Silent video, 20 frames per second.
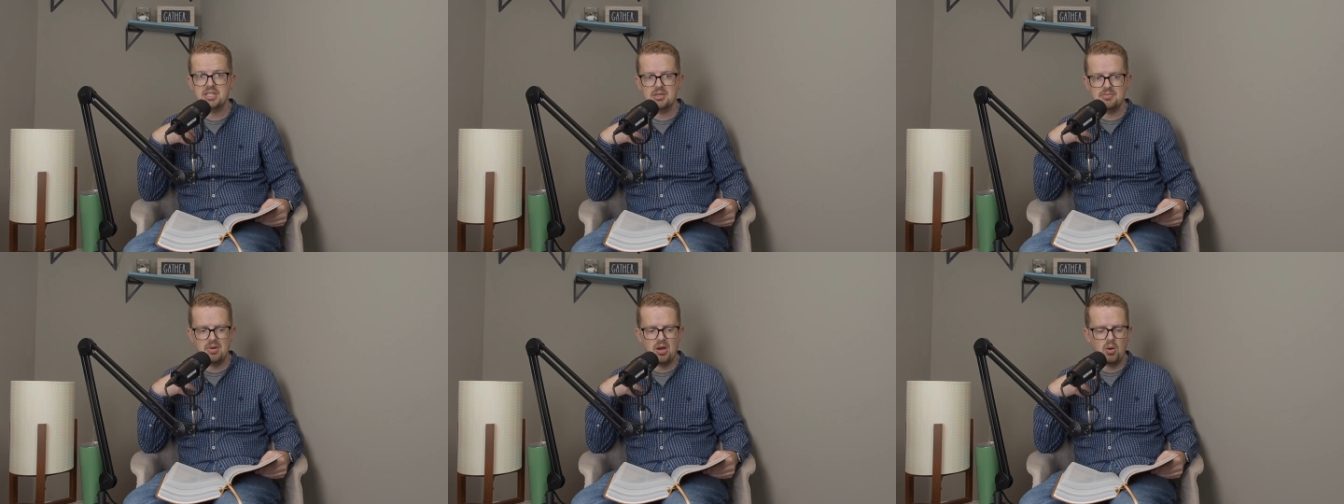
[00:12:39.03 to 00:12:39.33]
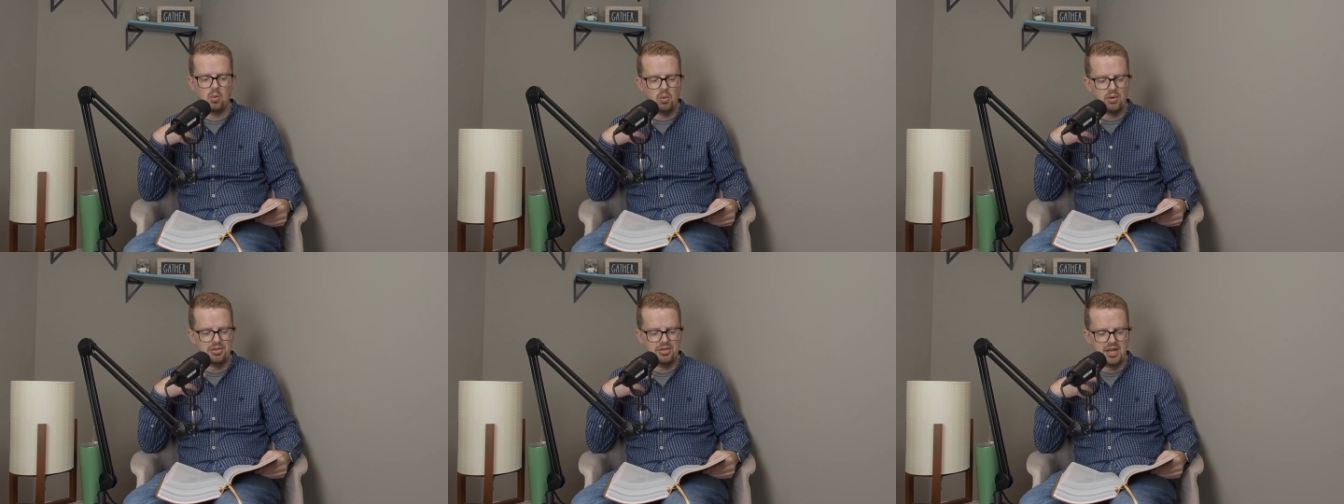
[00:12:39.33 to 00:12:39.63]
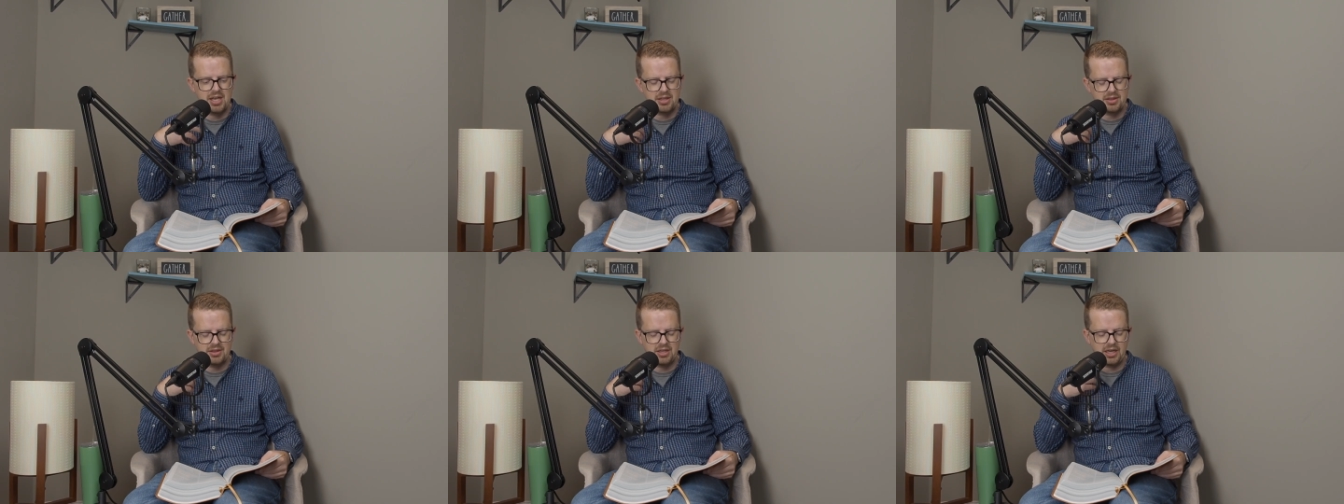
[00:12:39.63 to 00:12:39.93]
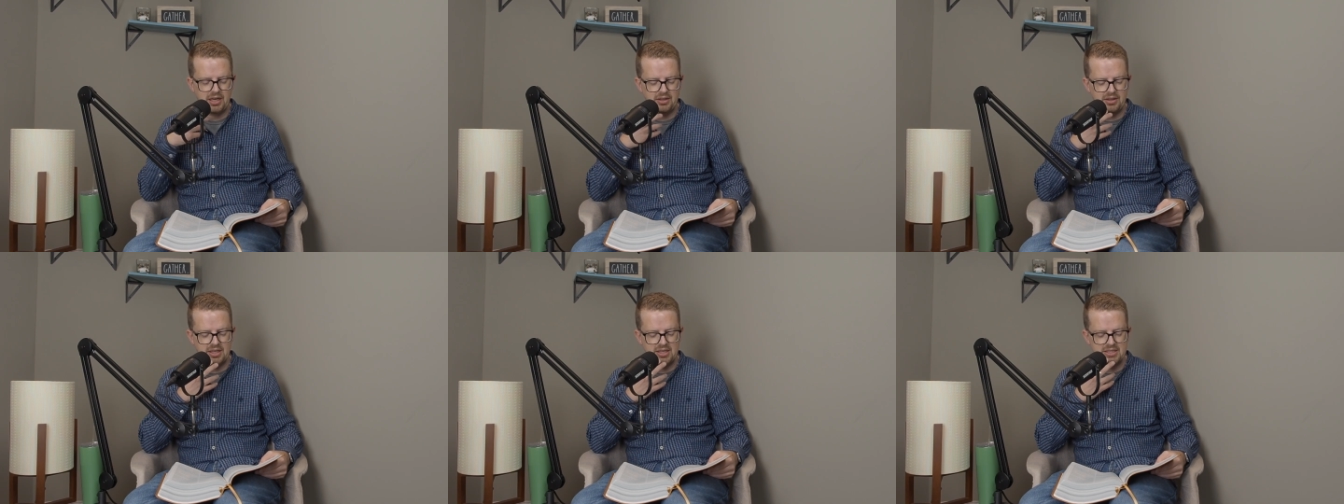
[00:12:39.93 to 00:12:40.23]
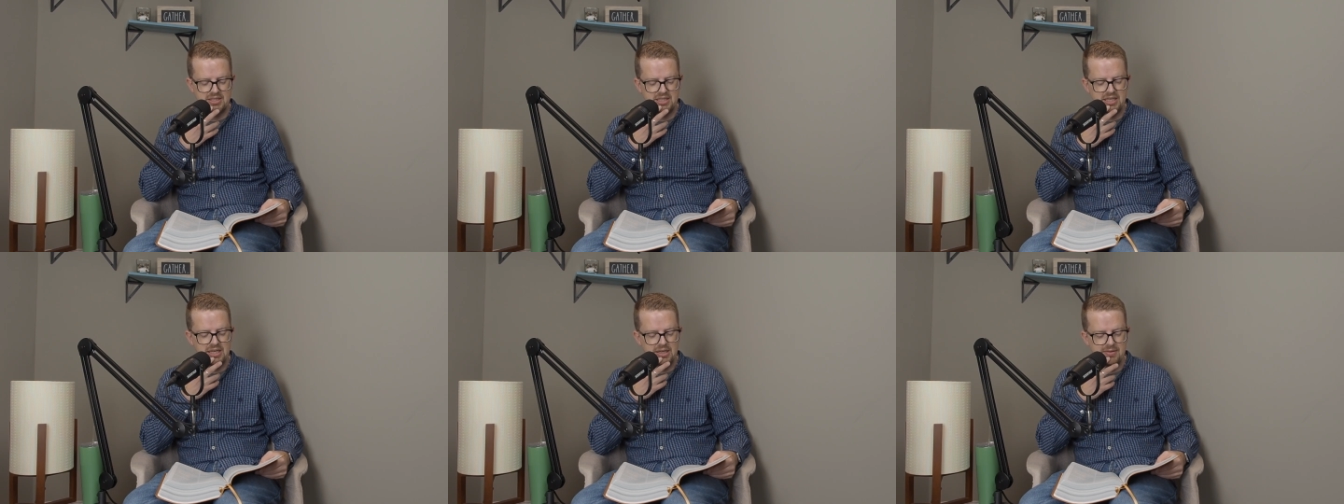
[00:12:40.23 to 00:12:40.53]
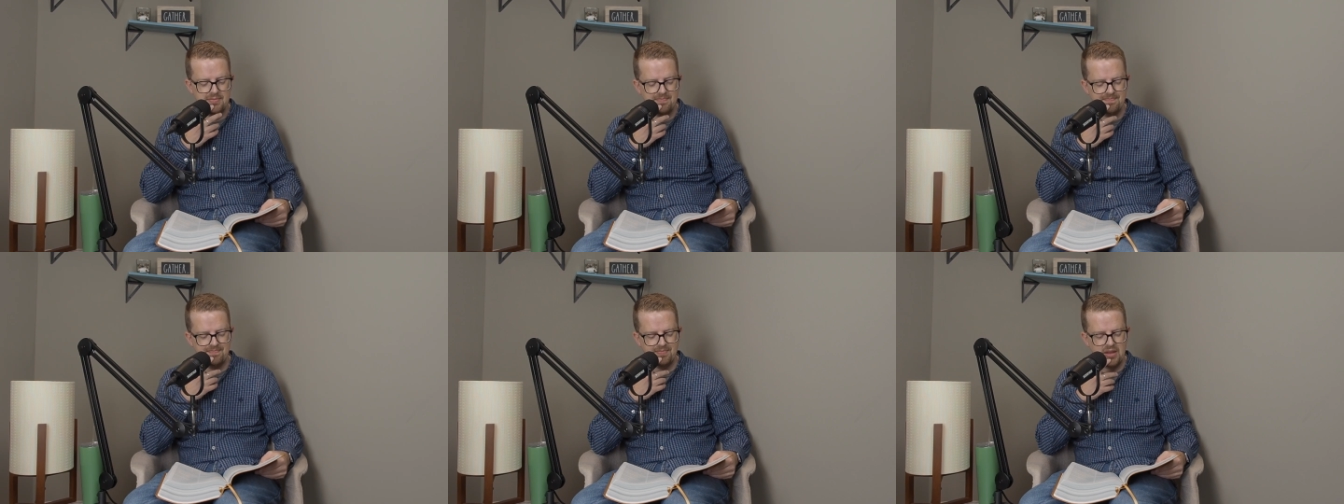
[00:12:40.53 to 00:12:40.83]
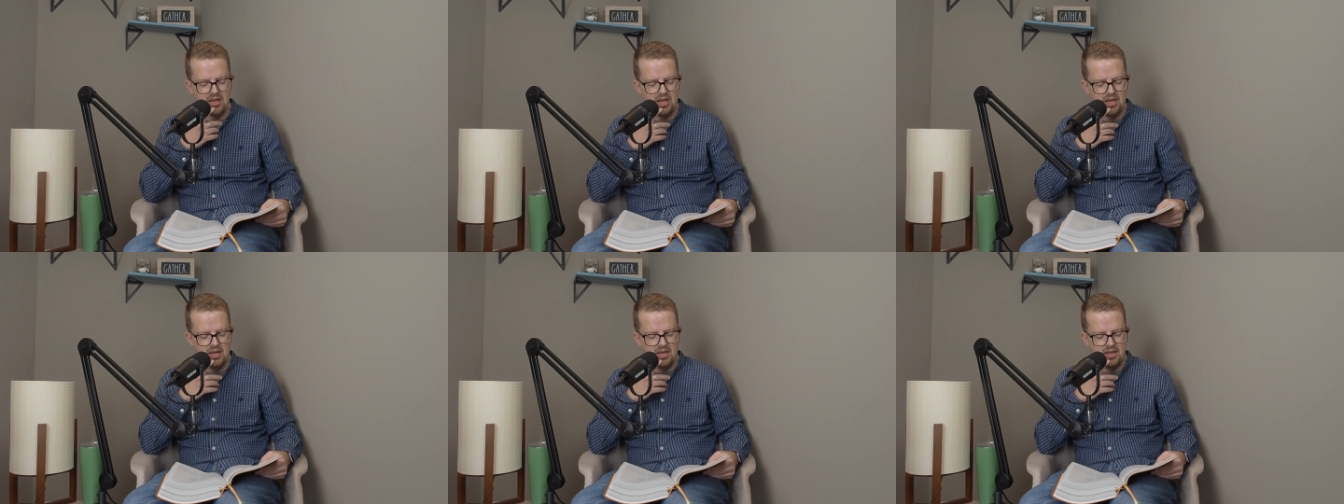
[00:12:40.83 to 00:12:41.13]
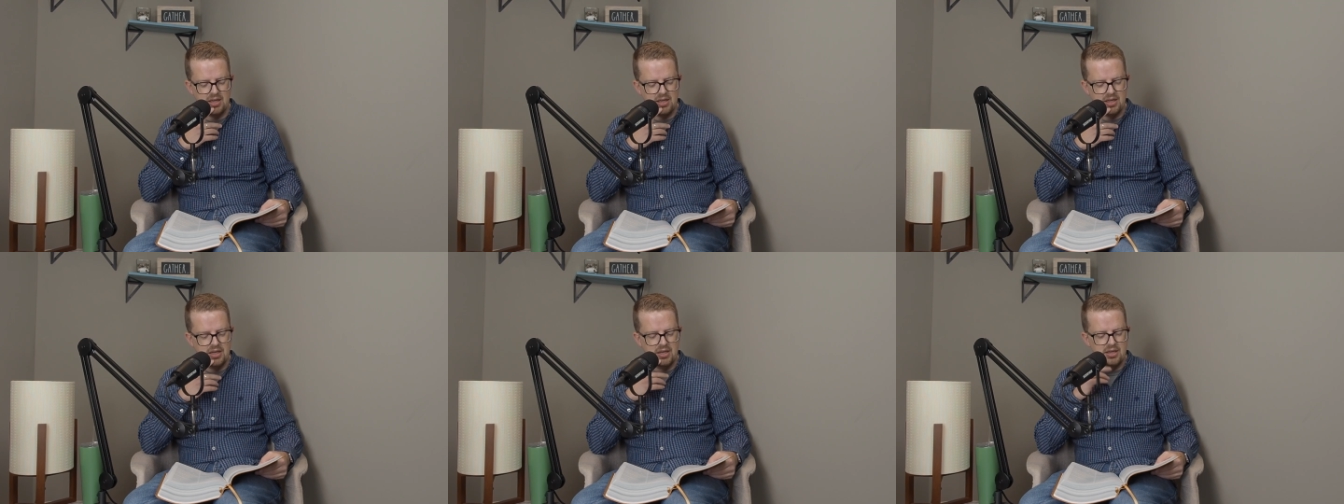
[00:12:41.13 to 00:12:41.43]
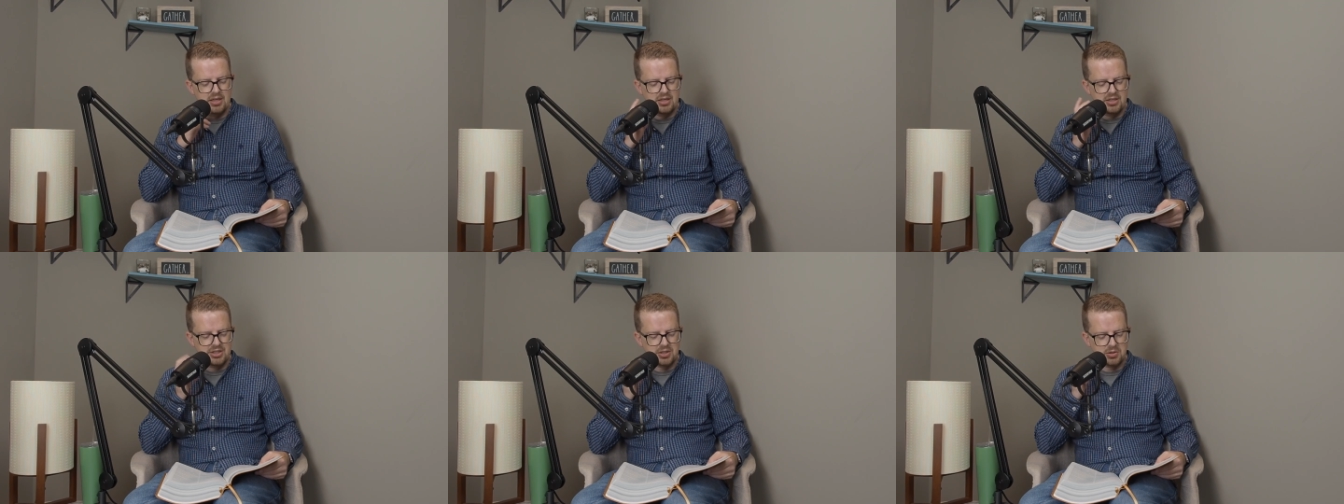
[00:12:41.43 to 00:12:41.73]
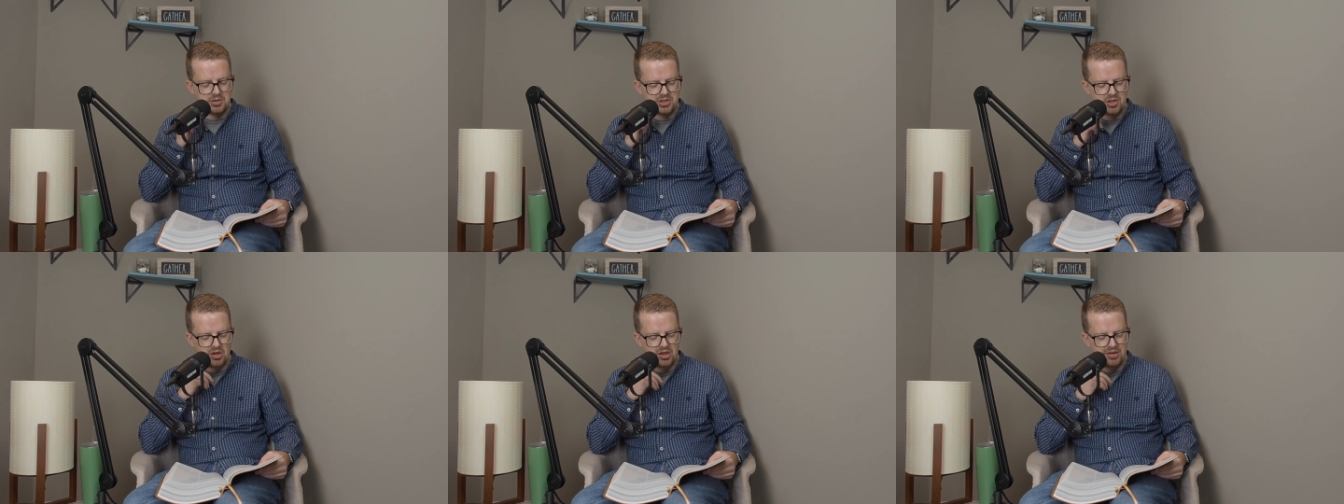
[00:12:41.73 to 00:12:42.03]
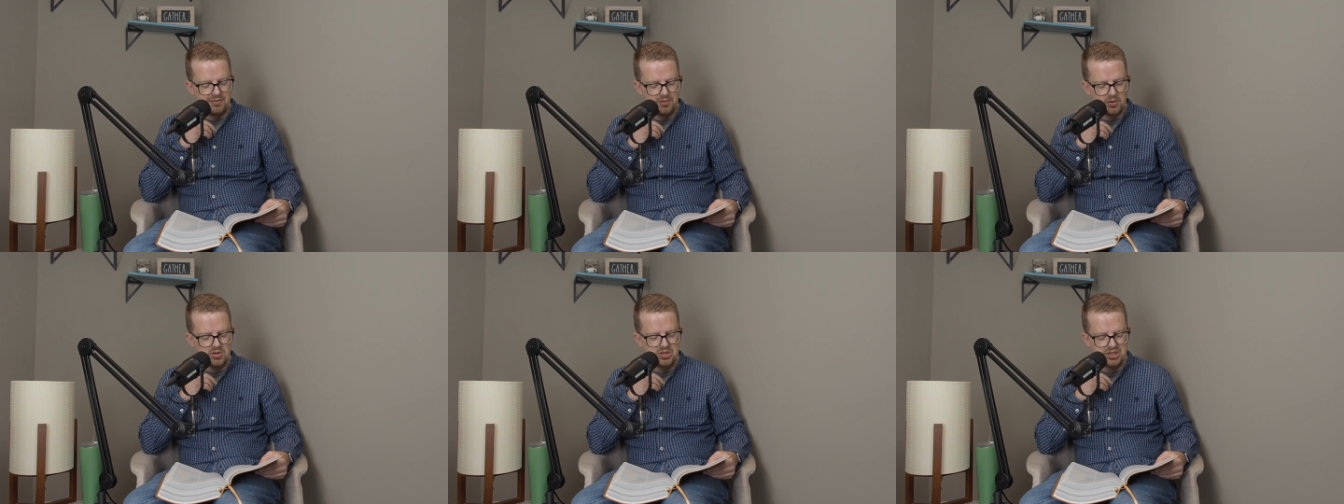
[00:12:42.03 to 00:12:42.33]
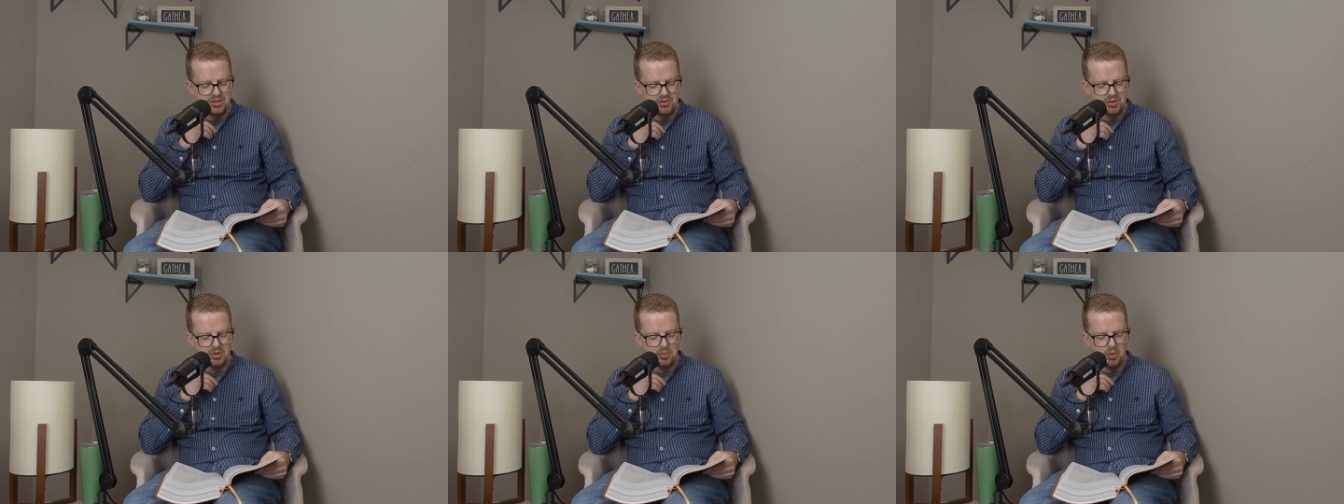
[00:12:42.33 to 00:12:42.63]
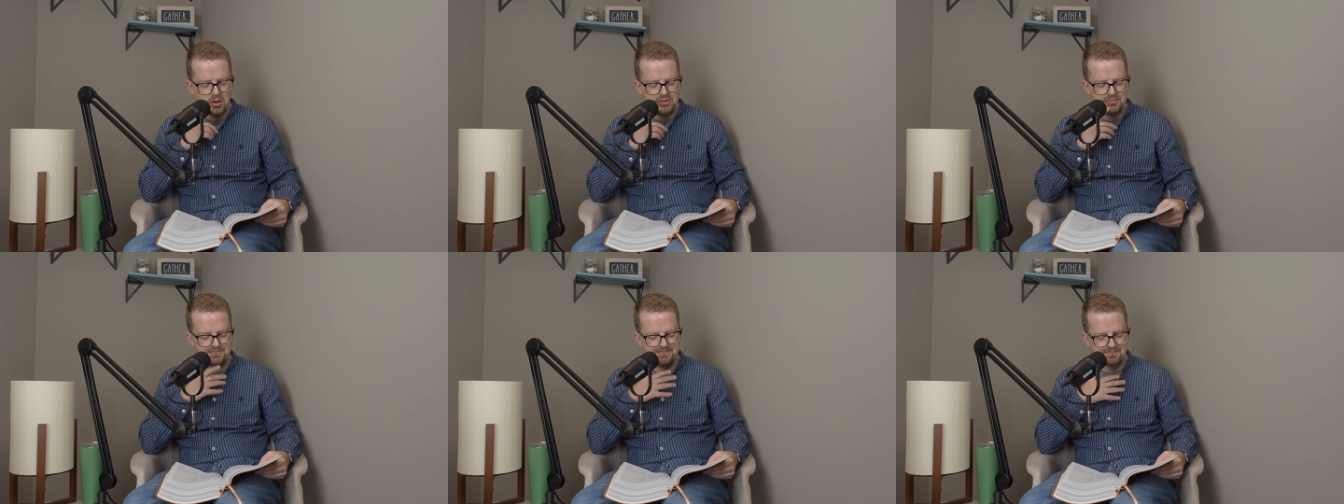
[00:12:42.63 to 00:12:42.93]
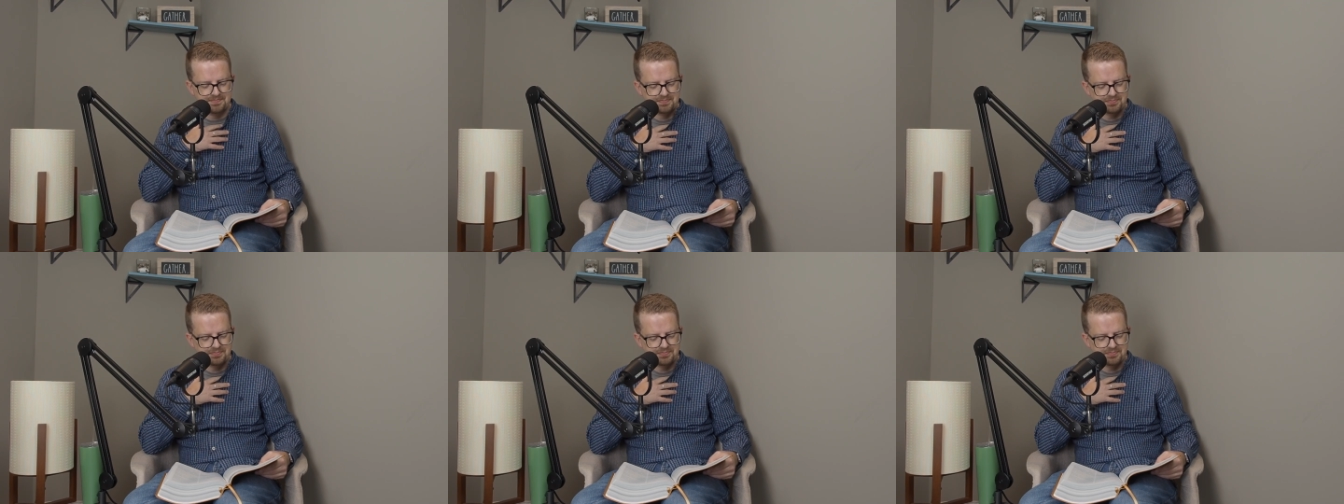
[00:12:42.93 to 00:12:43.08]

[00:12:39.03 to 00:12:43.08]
about what they think they see. So starting in verse 31.